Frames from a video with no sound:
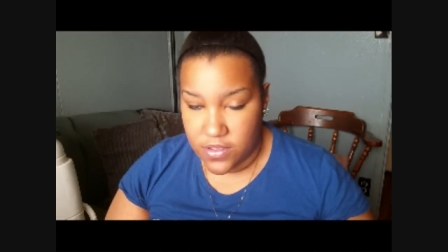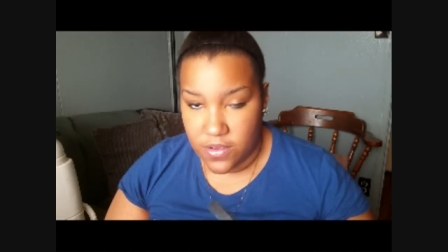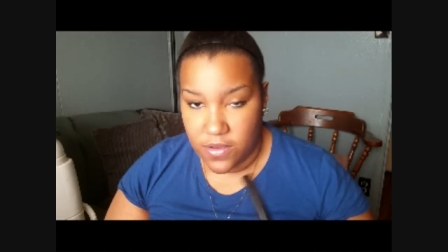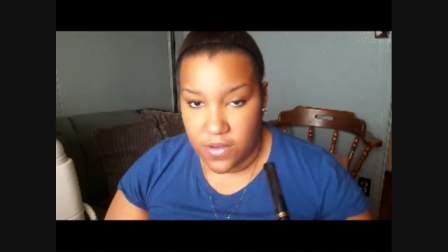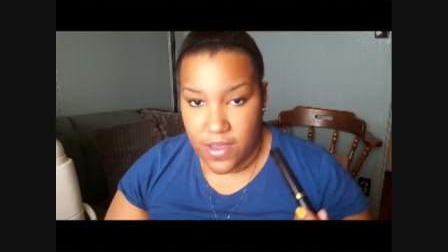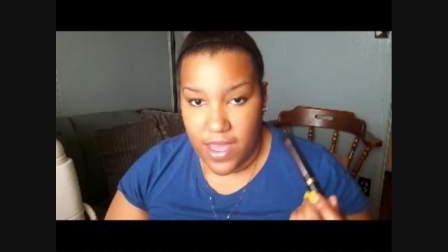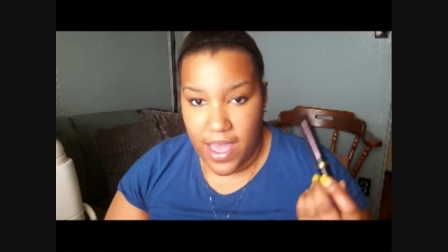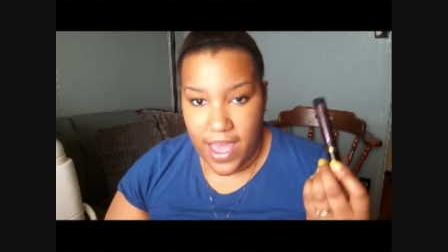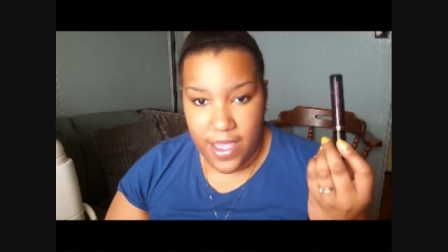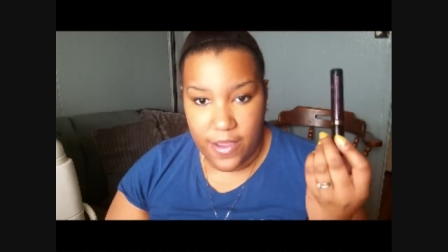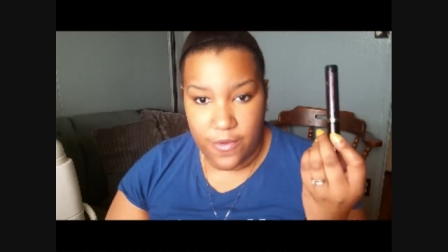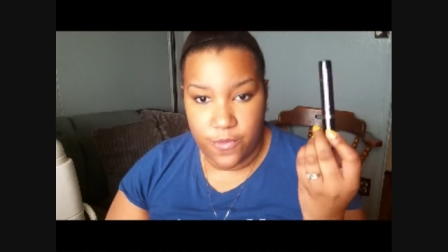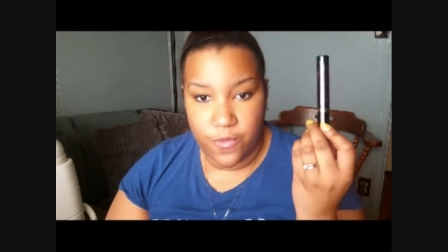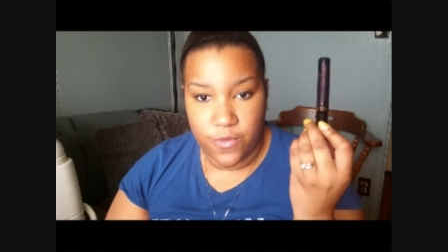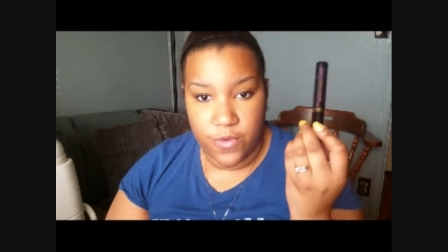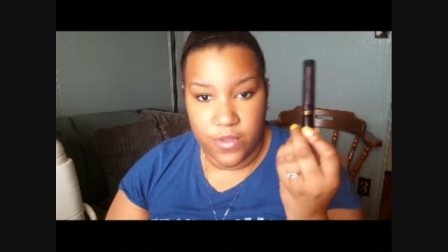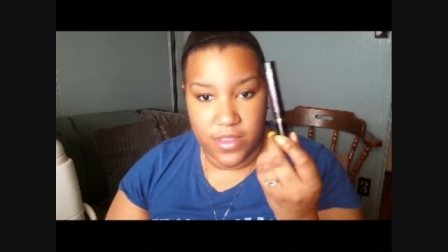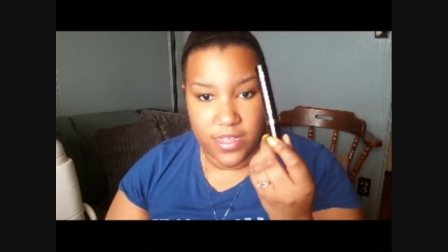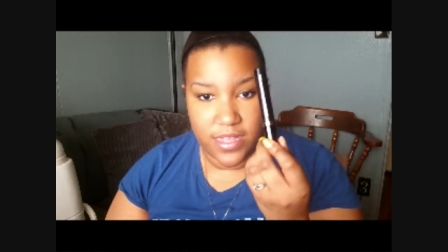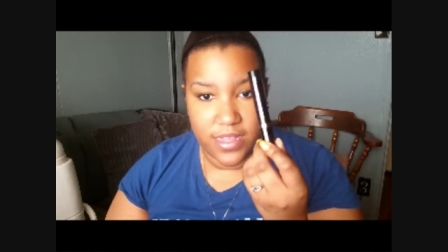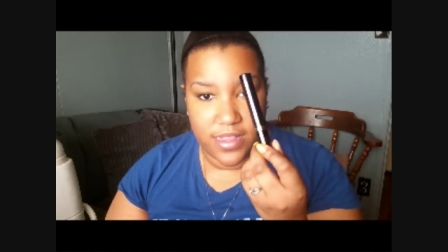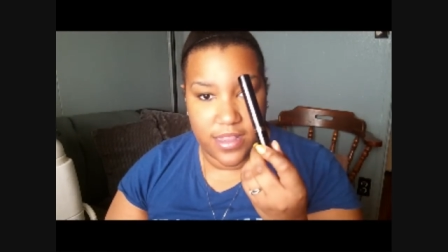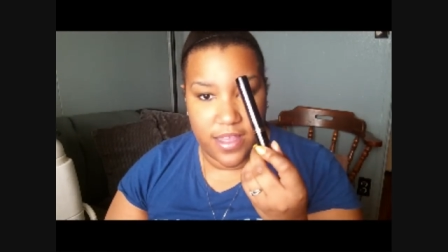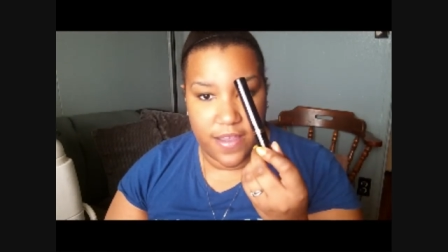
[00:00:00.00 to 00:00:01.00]
So I
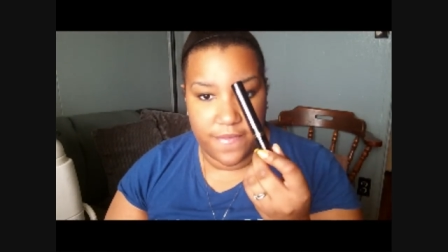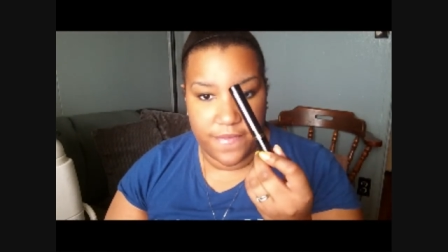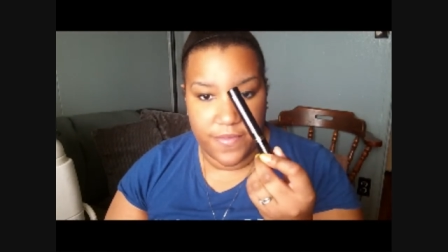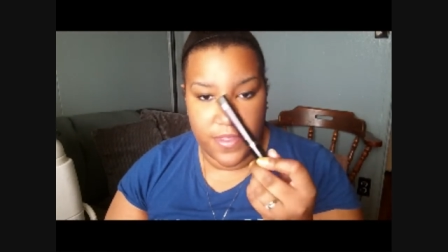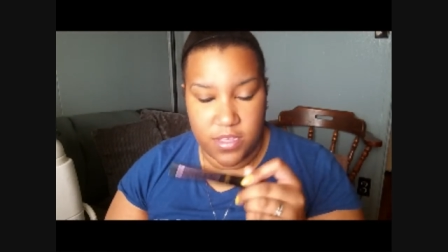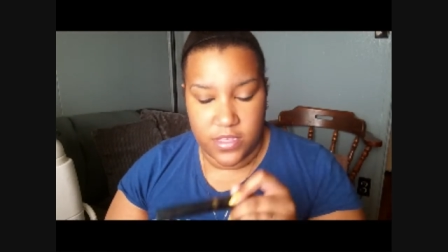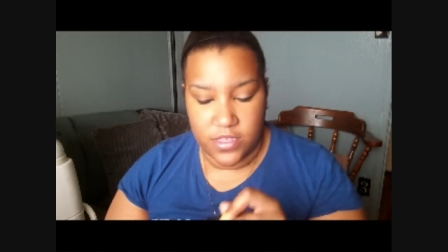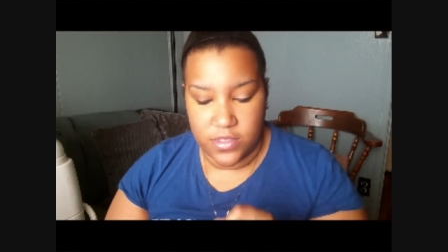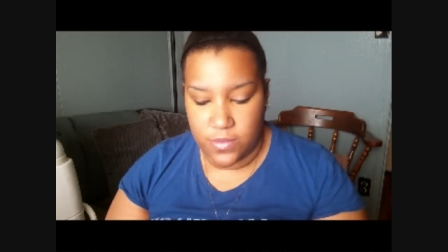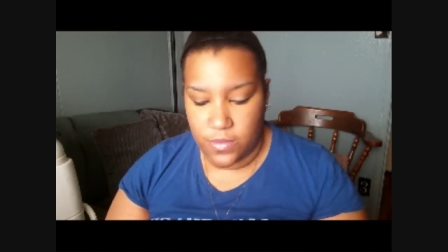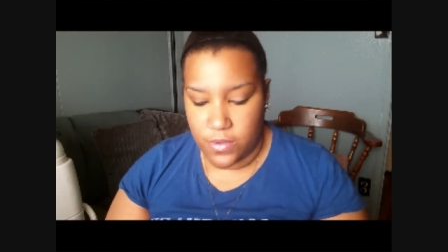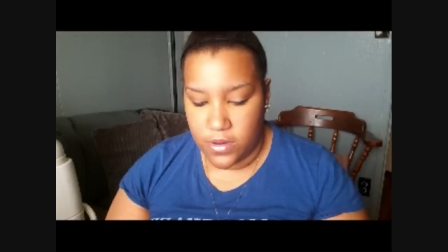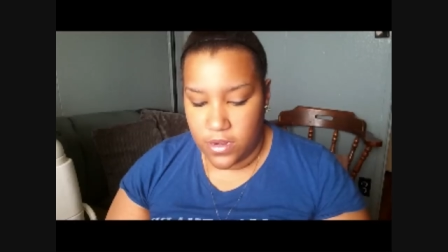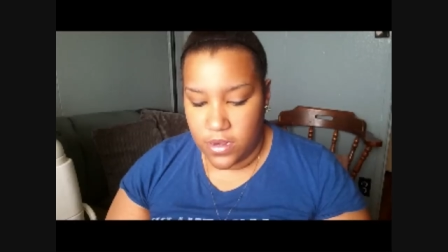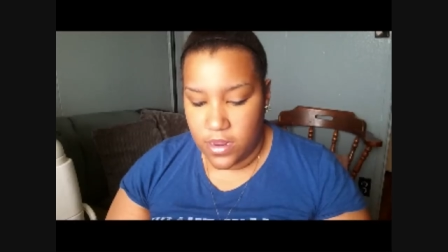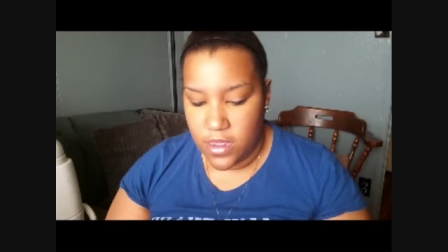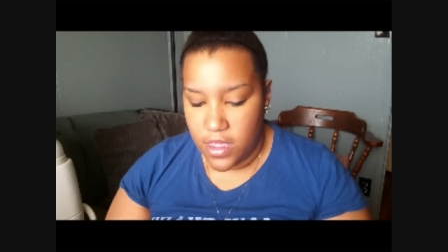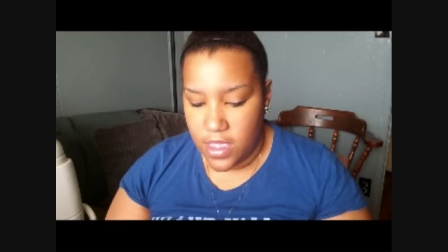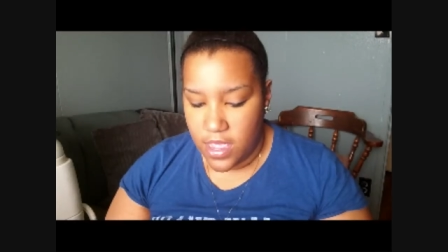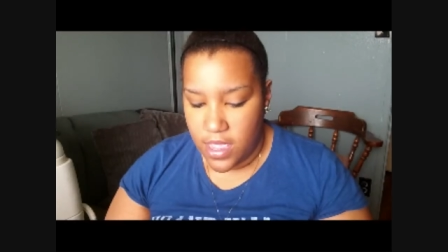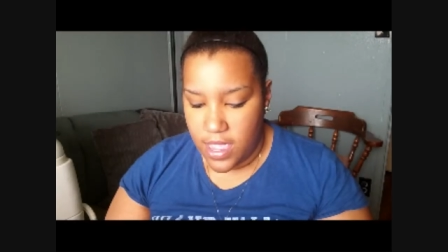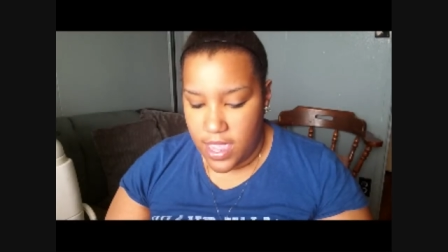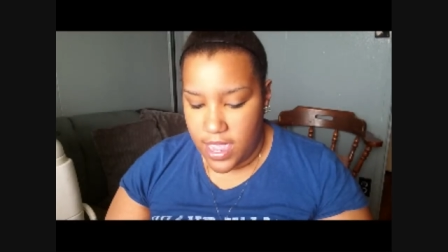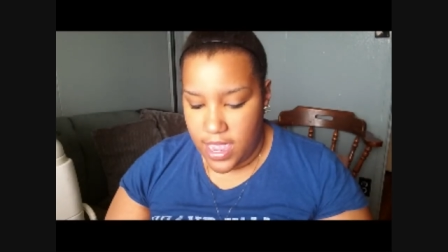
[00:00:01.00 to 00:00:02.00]
really love this one,
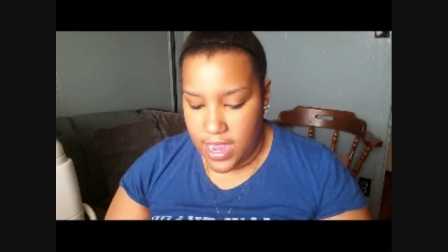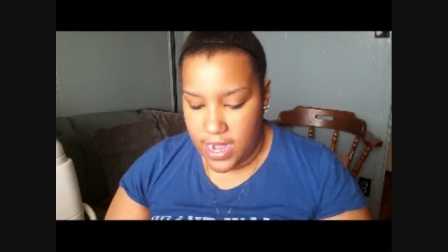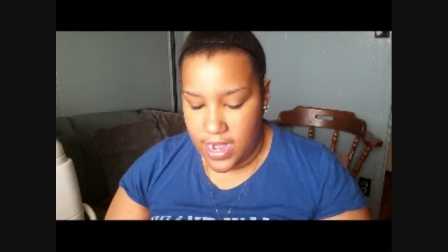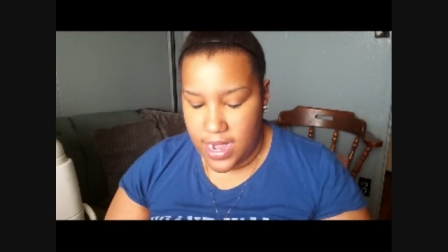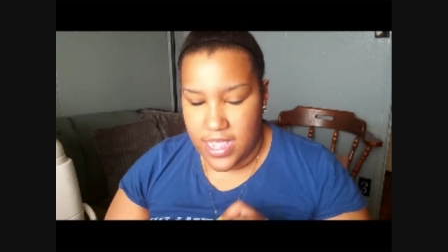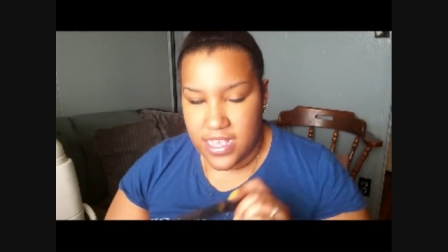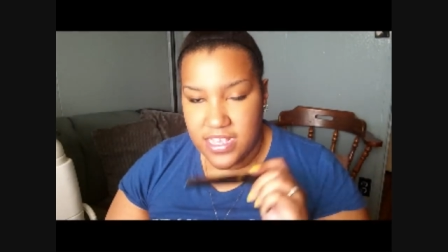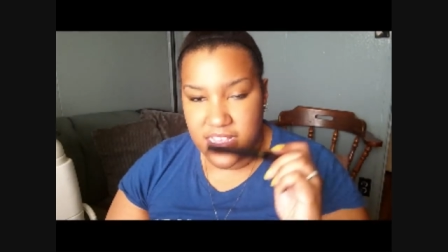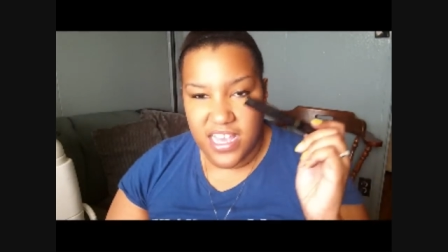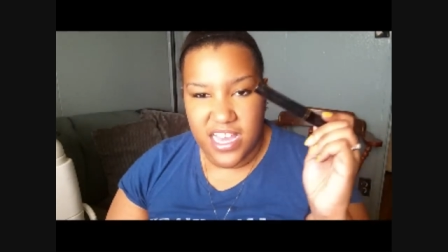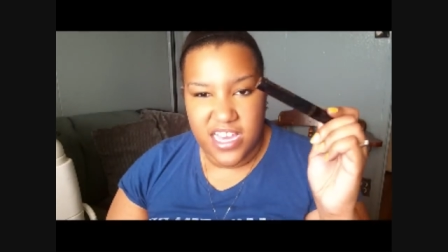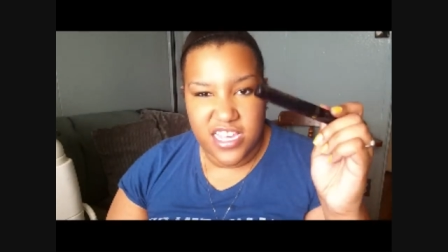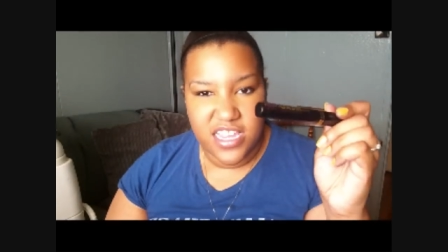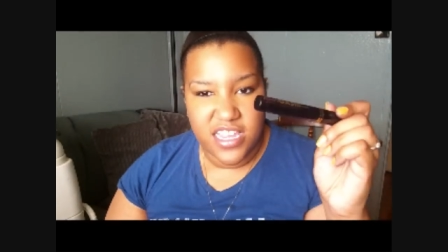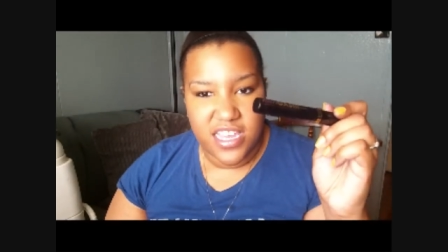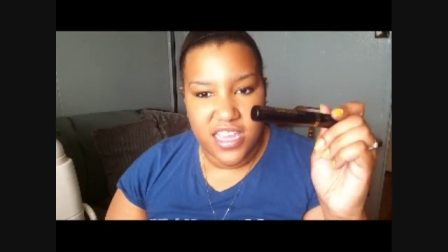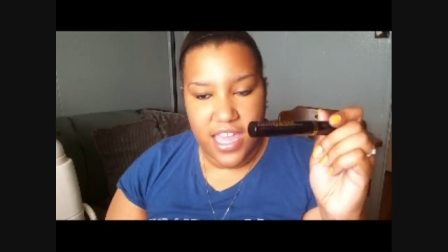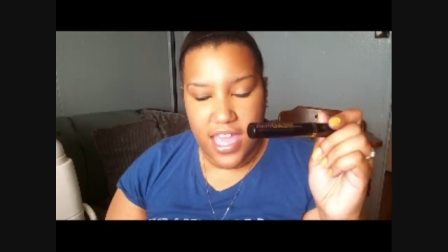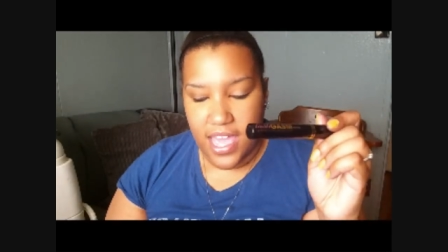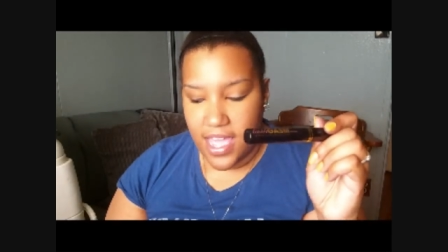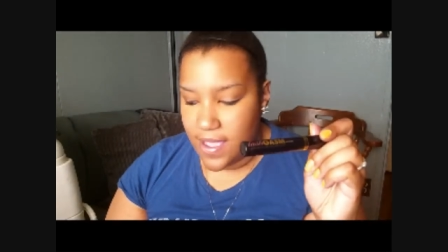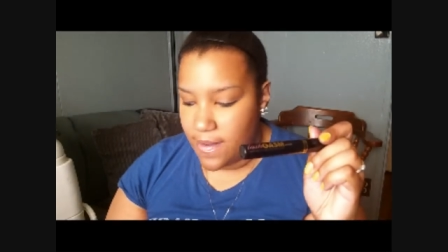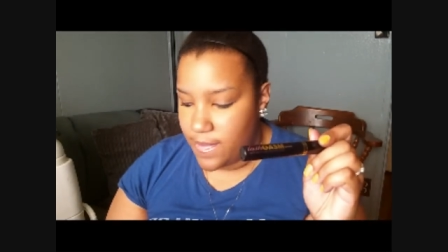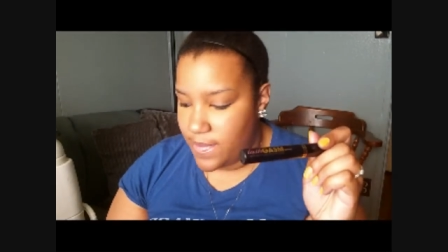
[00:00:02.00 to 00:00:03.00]
and it's actually
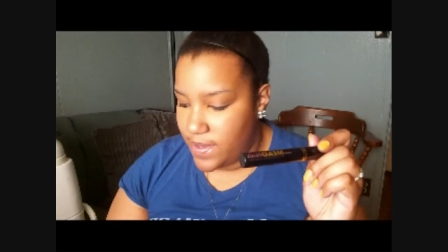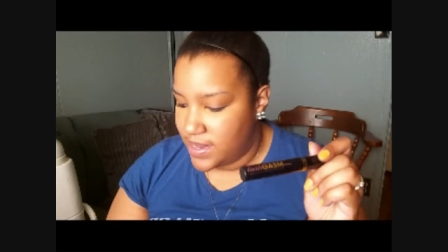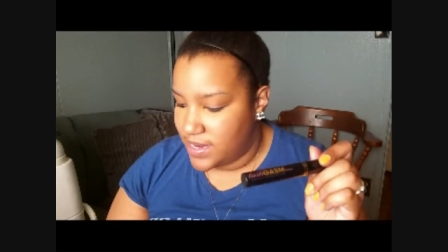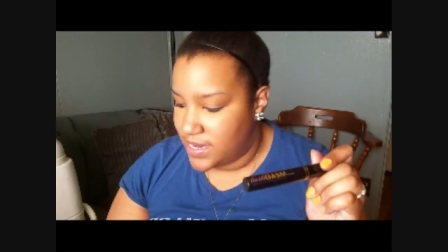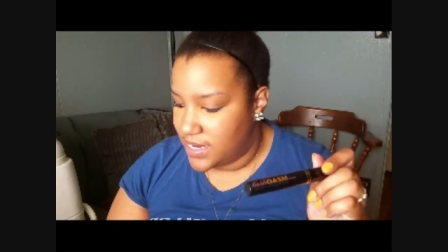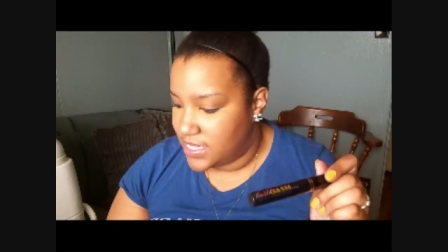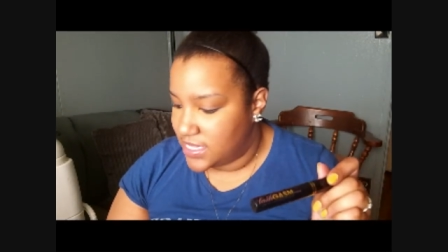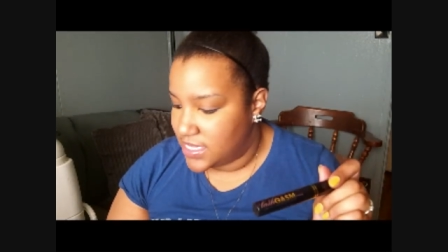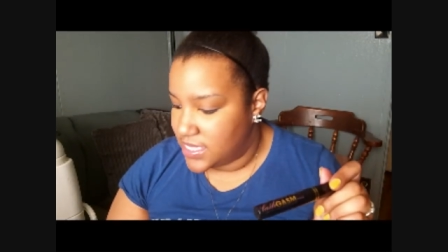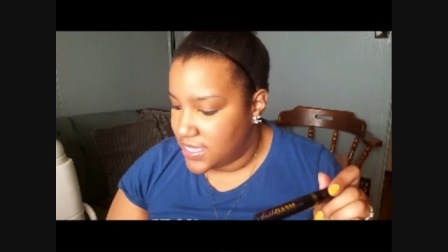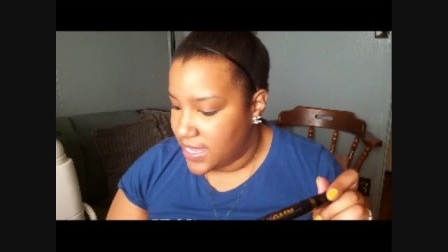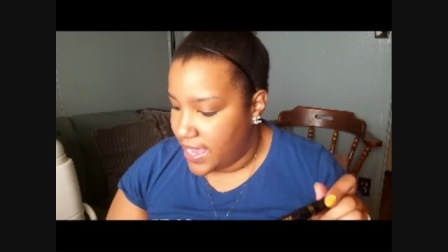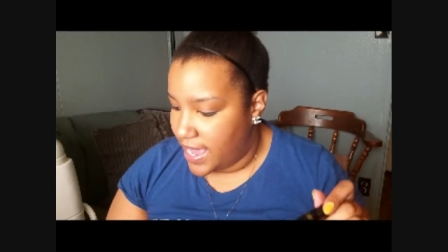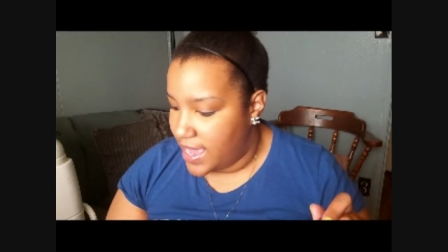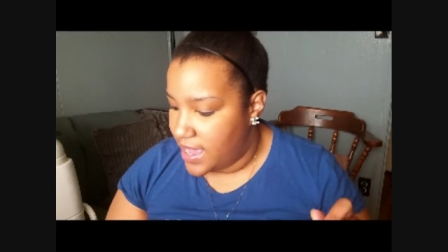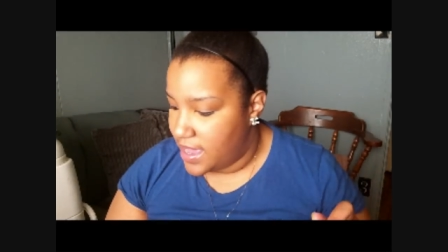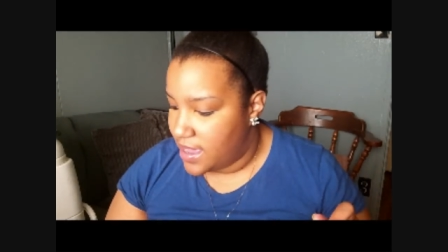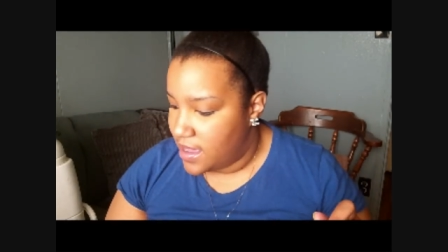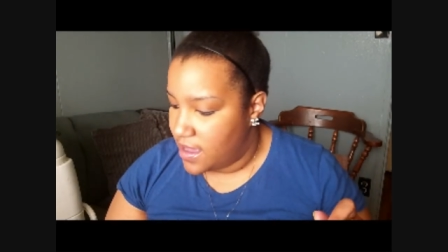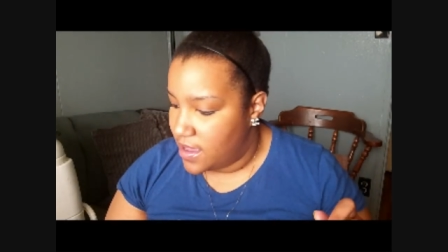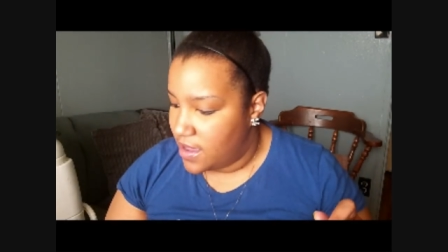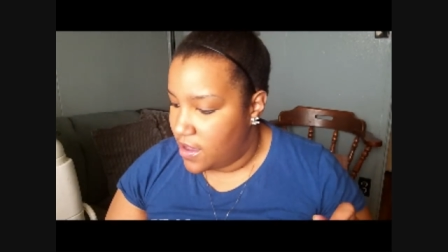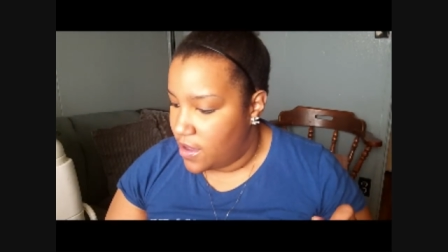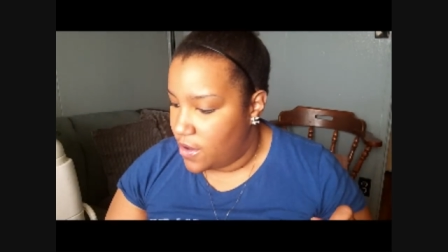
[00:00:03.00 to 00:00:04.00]
came in the set